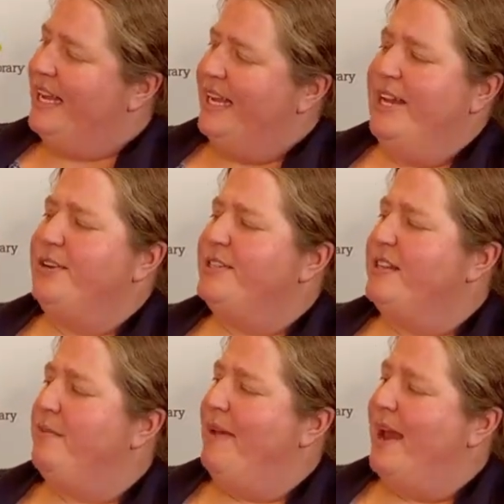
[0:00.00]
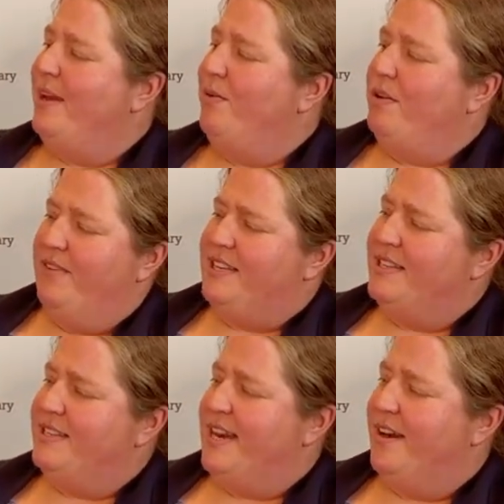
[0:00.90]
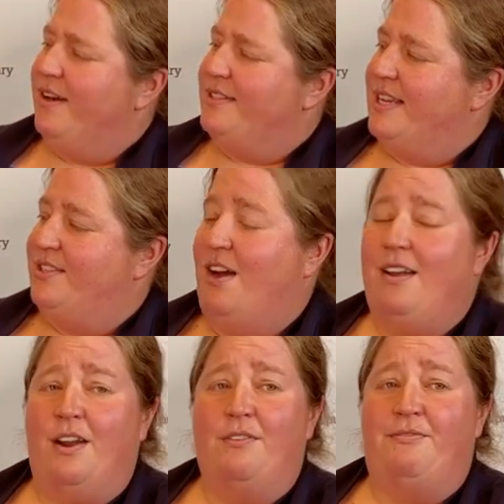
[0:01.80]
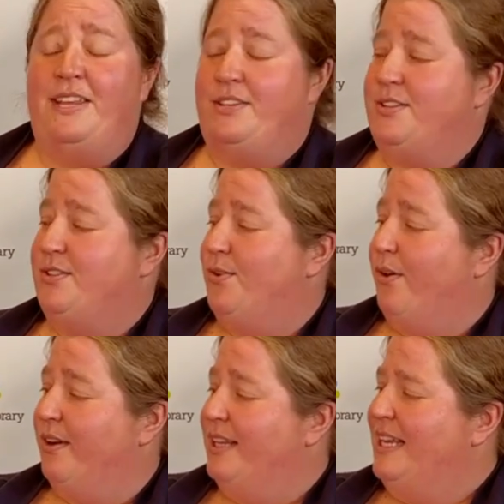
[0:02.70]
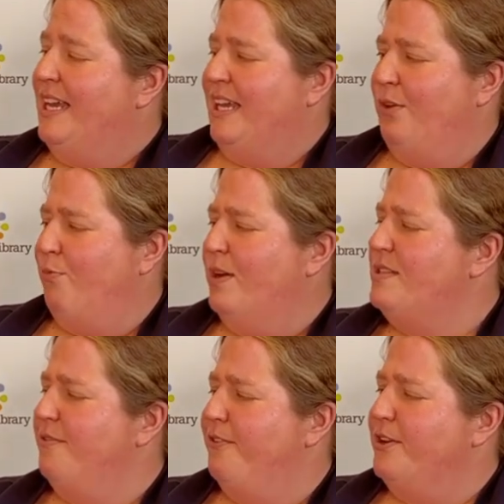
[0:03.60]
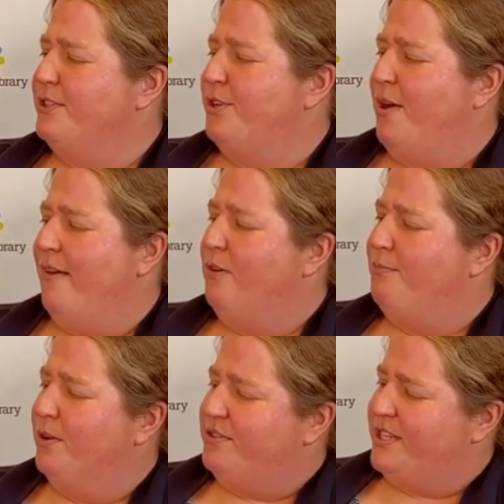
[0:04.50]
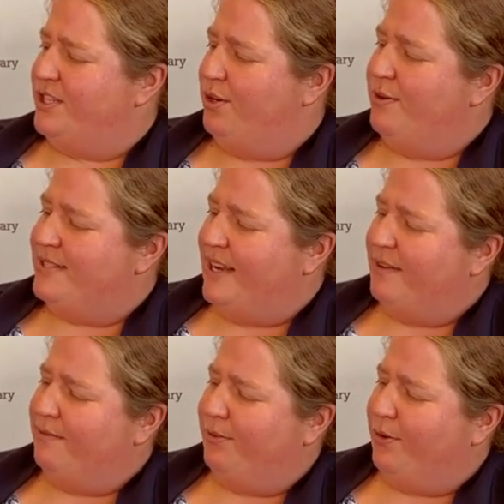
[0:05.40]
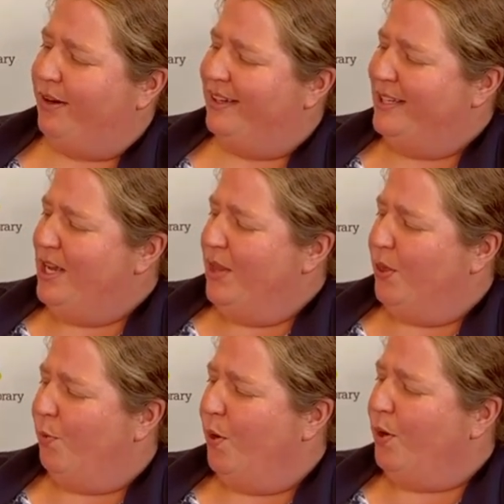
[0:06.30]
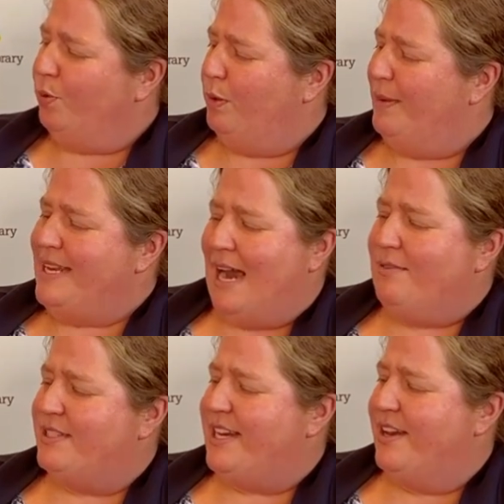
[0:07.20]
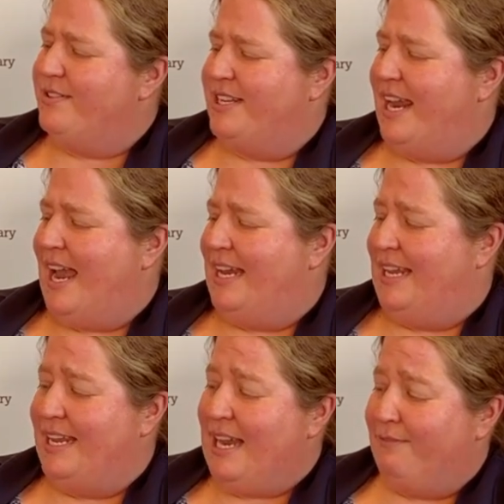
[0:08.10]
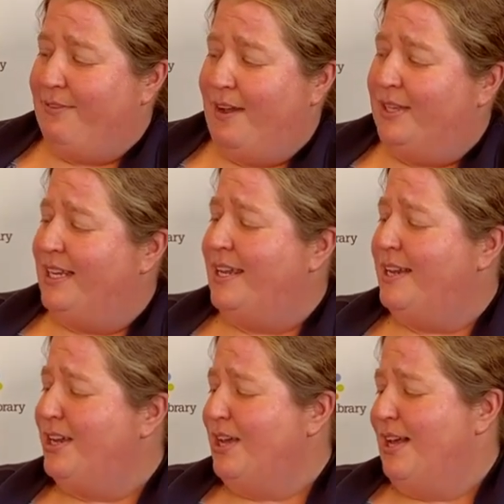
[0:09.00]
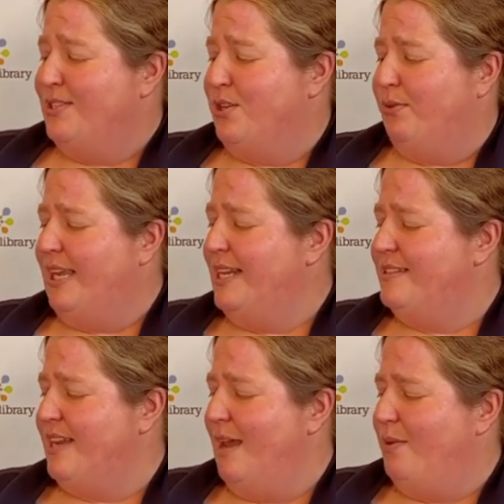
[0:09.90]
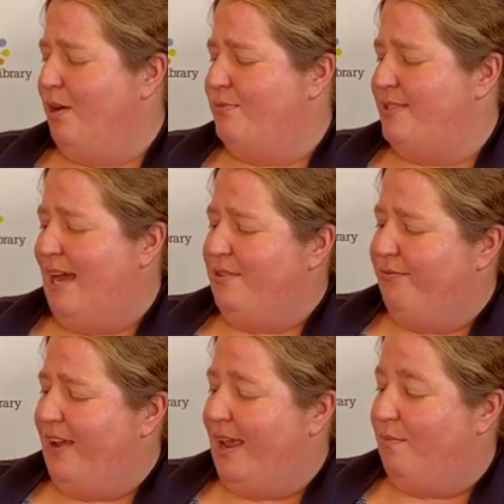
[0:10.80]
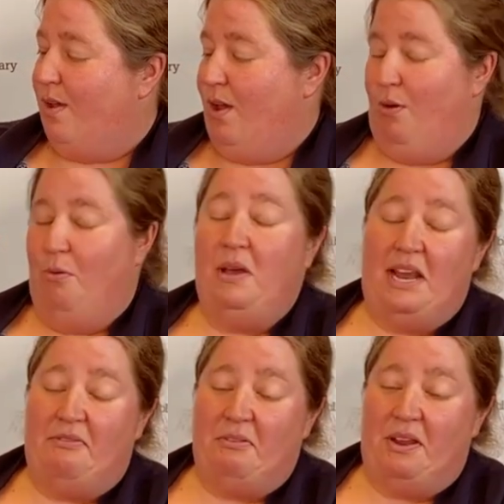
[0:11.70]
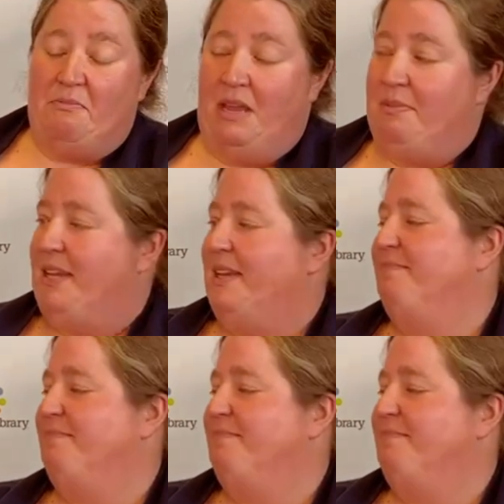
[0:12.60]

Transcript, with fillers: Here's to the man who invented stairs and taught our feet to soar. He was the first who ever burst into a second floor. The world would be downstairs today had he not found the key. So let his name go down to fame, whatever it may be.